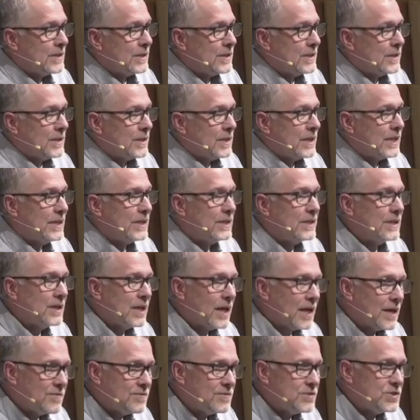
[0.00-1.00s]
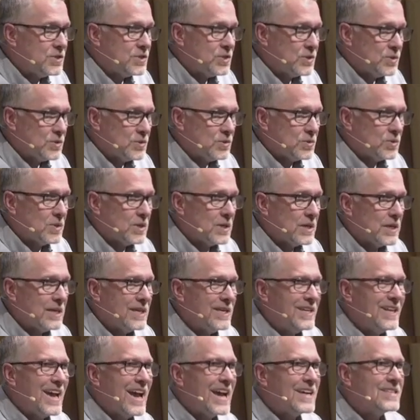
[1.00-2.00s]
He loves you.
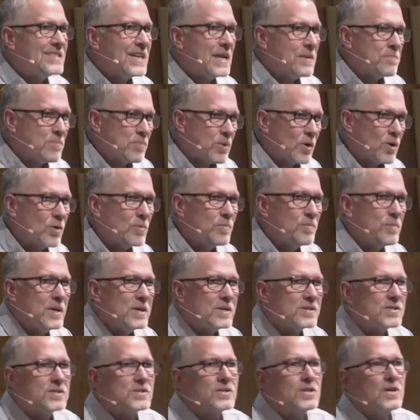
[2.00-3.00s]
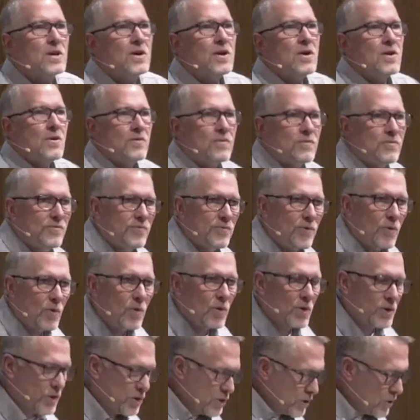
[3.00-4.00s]
He has a purpose
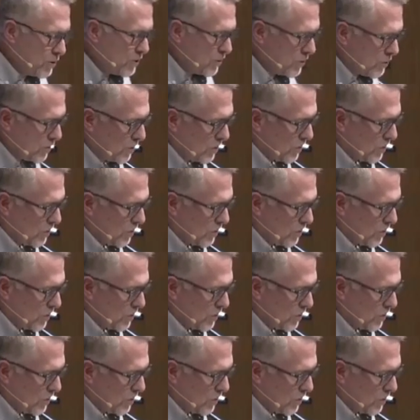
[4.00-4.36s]
for you.